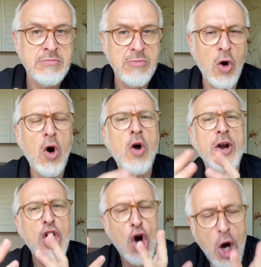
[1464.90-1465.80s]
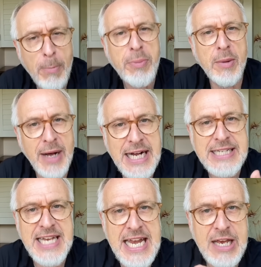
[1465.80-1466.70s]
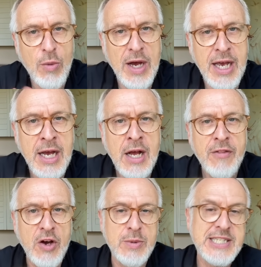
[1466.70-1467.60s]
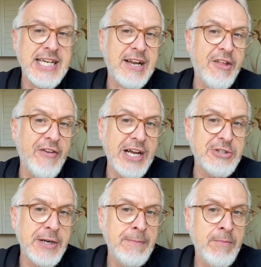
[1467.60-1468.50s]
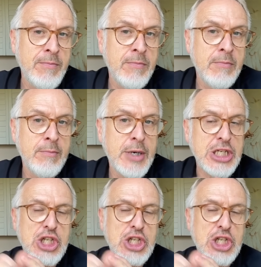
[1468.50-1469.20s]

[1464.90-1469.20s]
Or a compromise anyway that was satisfactory. But as